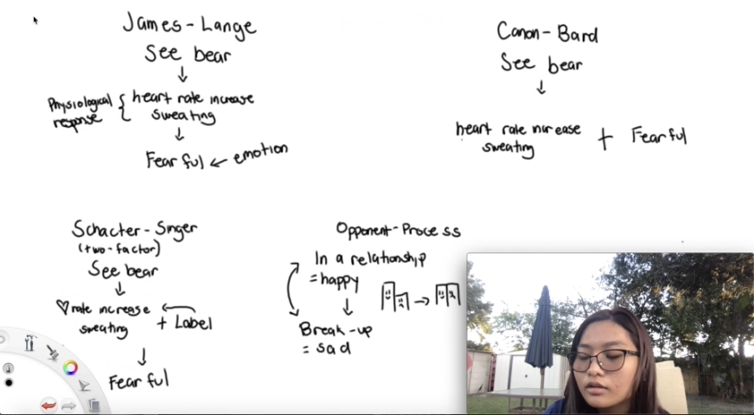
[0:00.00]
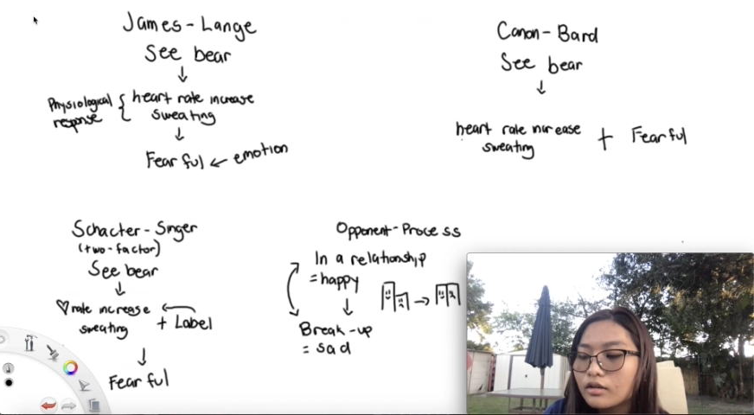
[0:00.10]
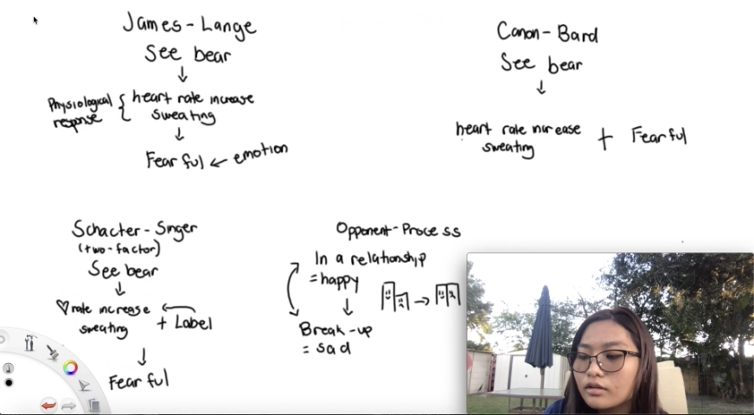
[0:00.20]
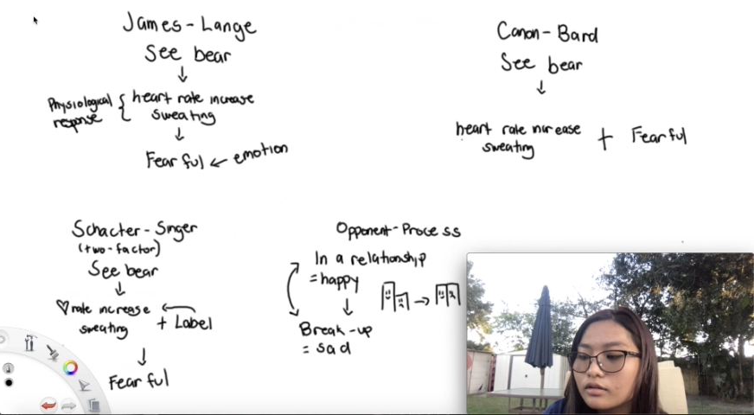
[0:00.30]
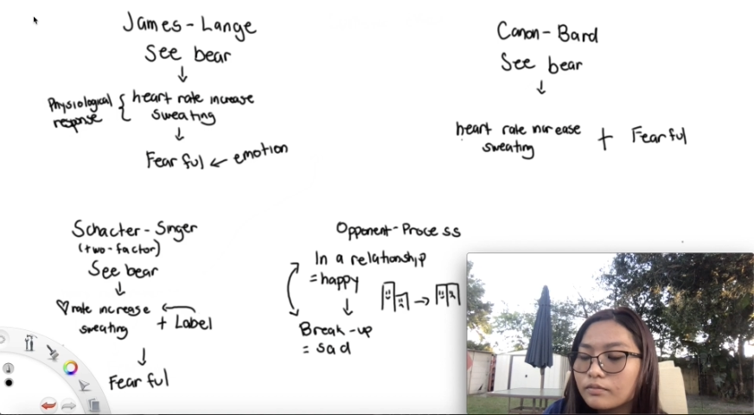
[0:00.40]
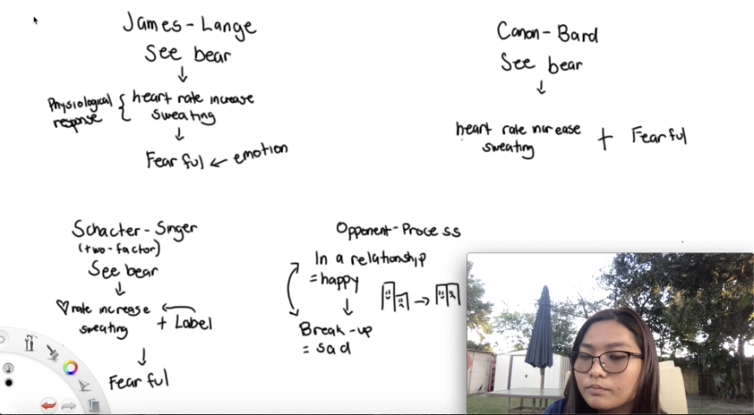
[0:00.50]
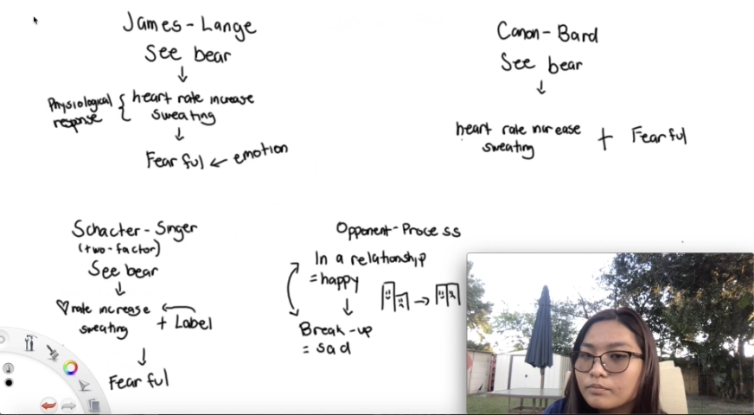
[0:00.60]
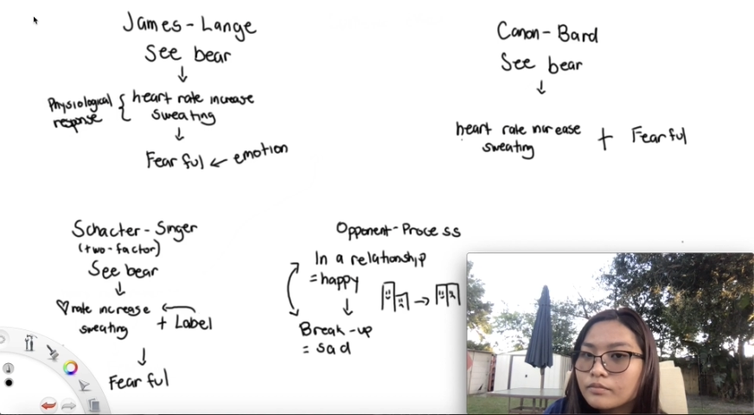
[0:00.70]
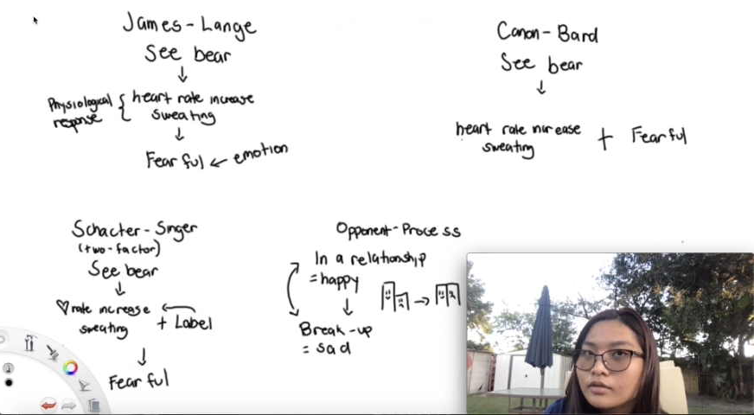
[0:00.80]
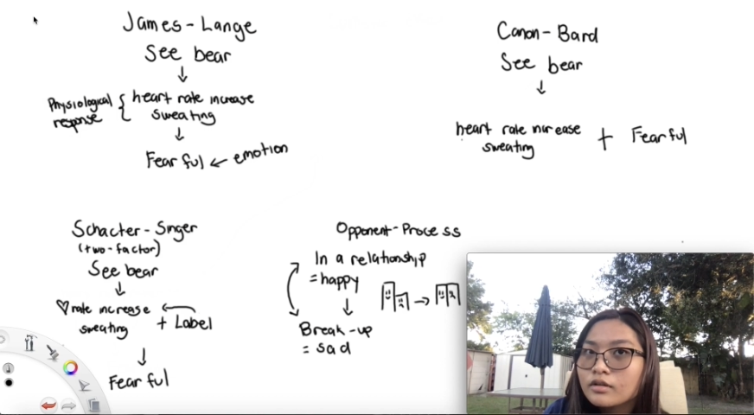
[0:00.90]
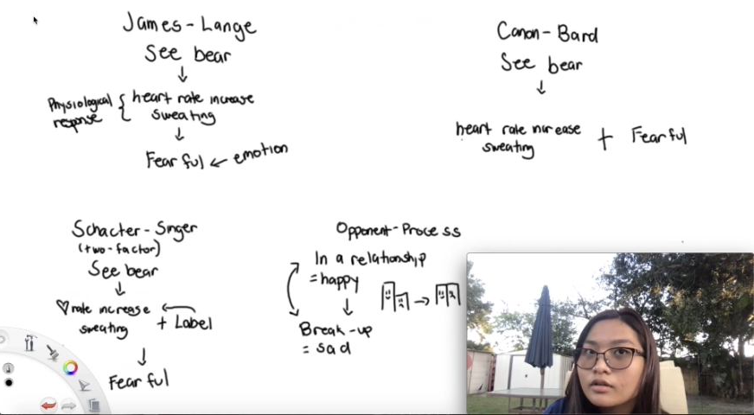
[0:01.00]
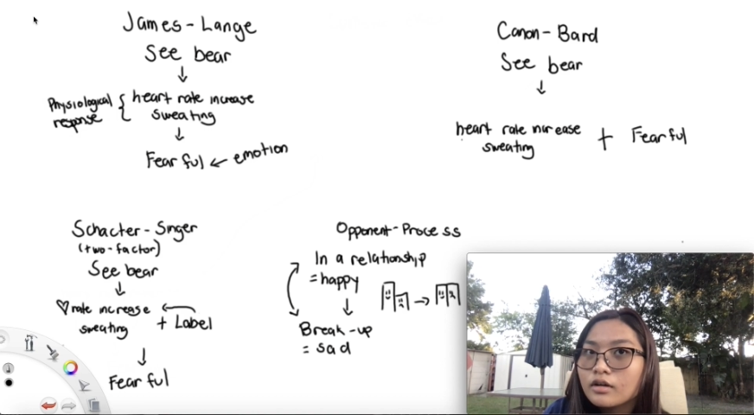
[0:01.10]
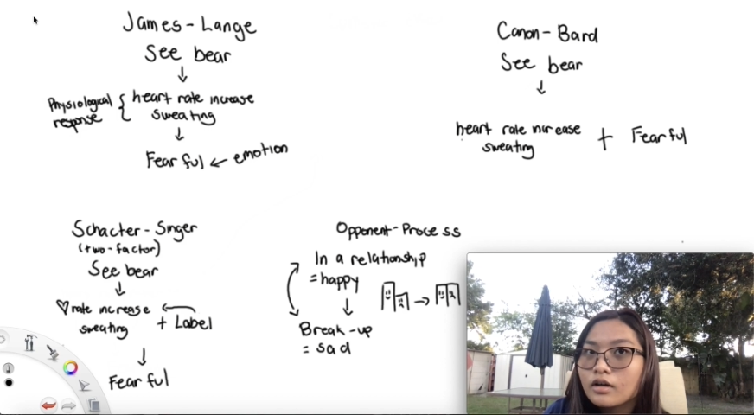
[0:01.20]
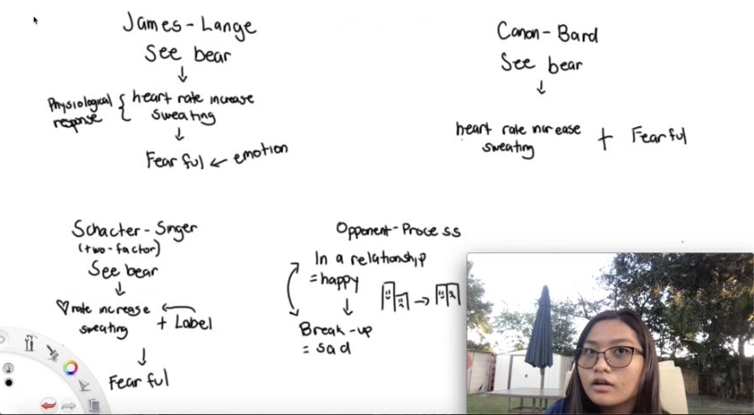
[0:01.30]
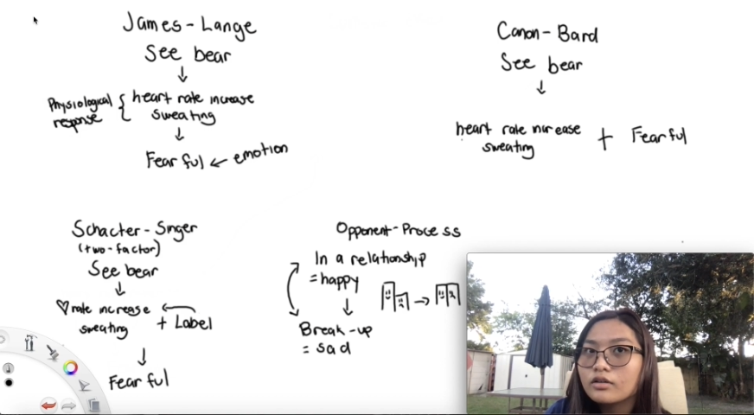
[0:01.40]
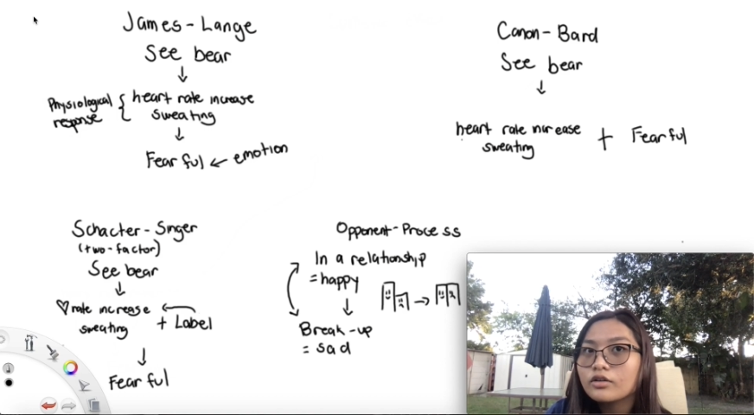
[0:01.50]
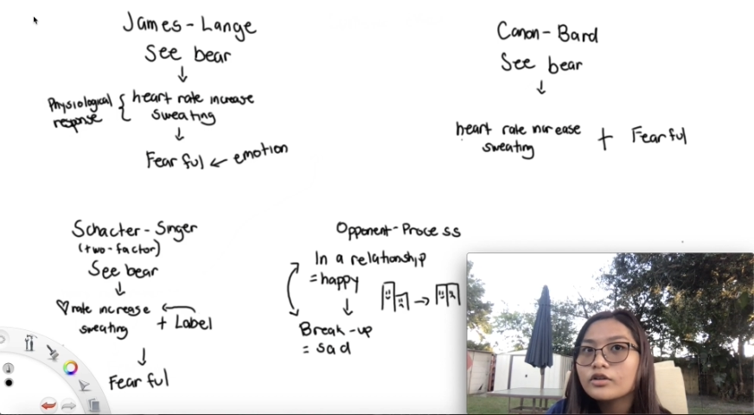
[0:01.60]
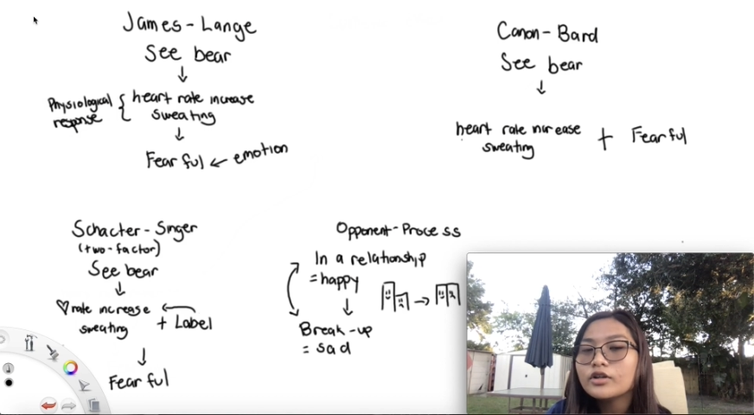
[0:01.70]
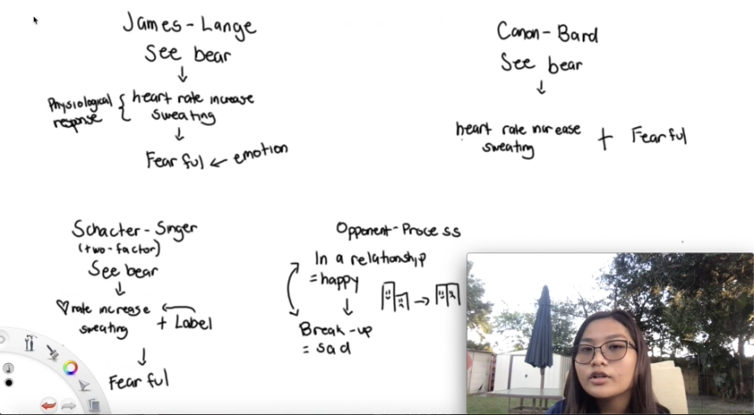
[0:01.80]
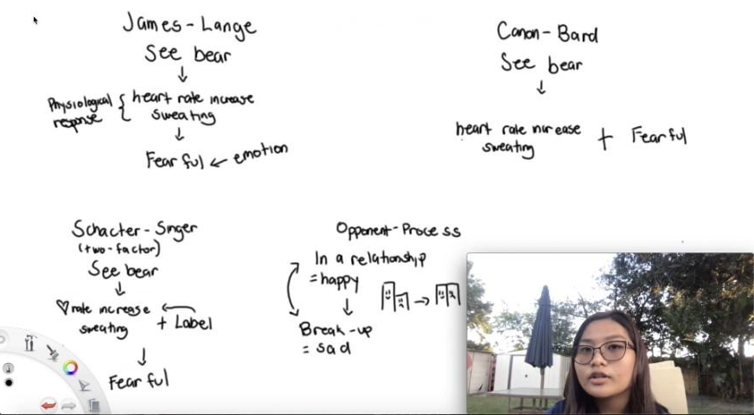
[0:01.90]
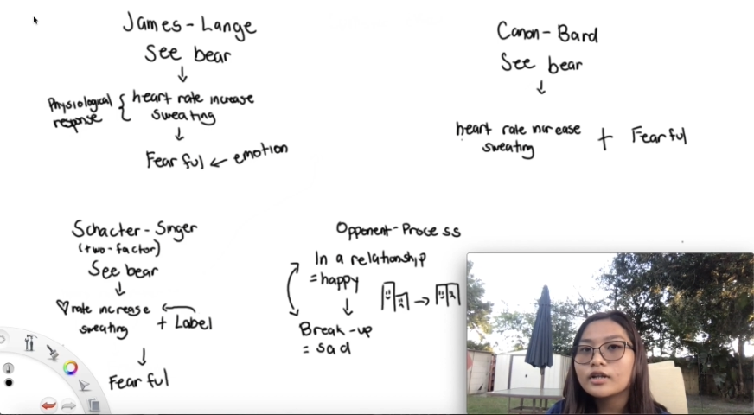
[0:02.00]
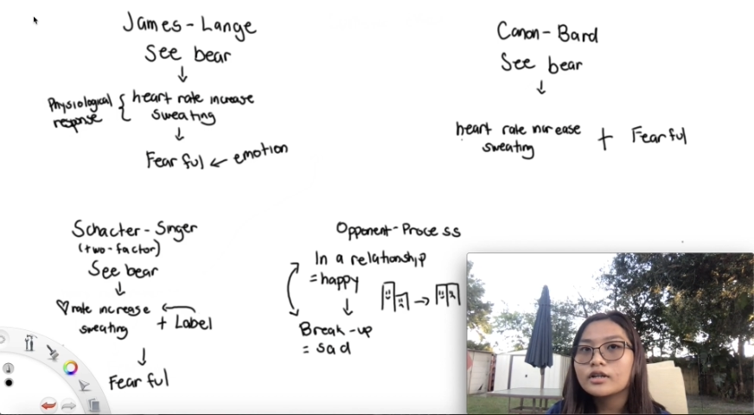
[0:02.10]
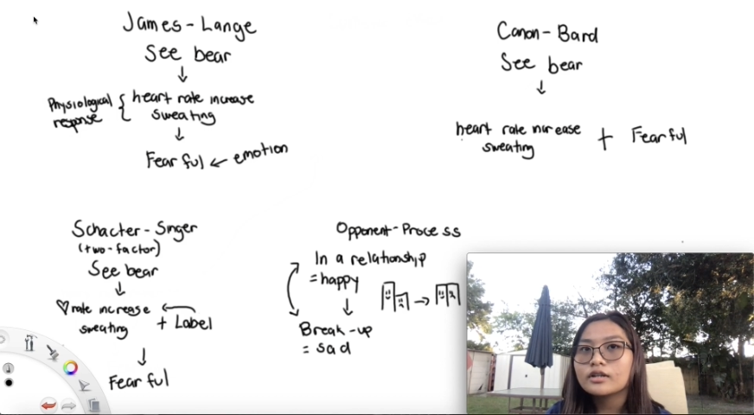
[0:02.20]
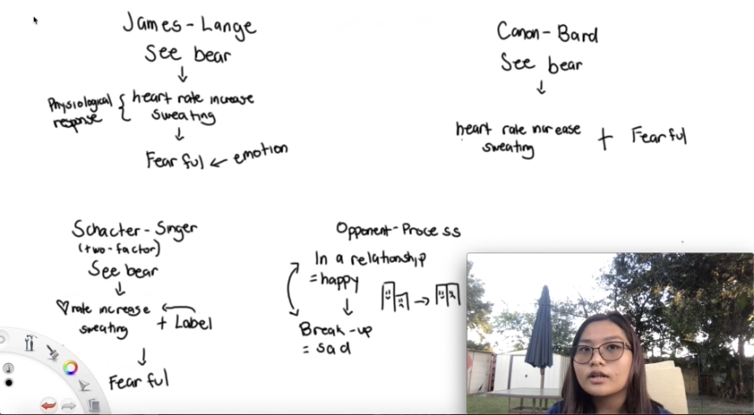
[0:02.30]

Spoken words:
Um, Another thing